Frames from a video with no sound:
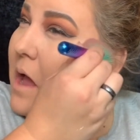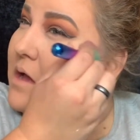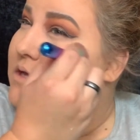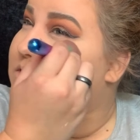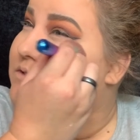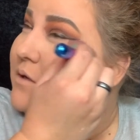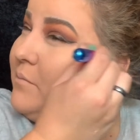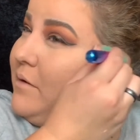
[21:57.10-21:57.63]

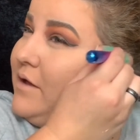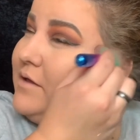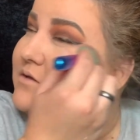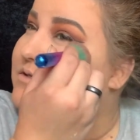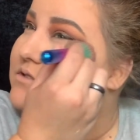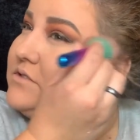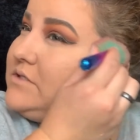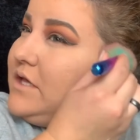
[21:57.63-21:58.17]
So my
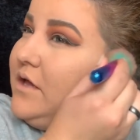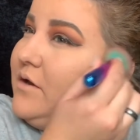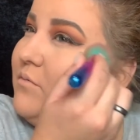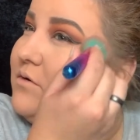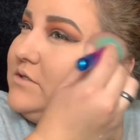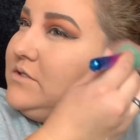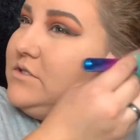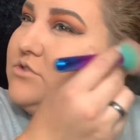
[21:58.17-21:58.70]
skin
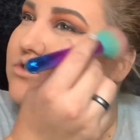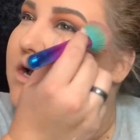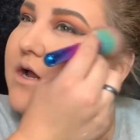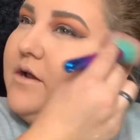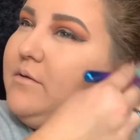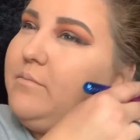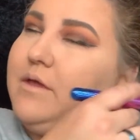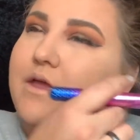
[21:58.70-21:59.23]
wasn't dry
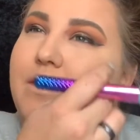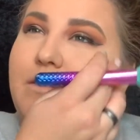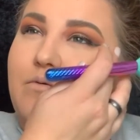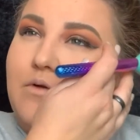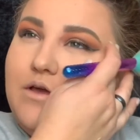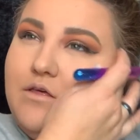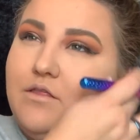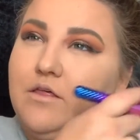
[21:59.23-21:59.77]
to begin with.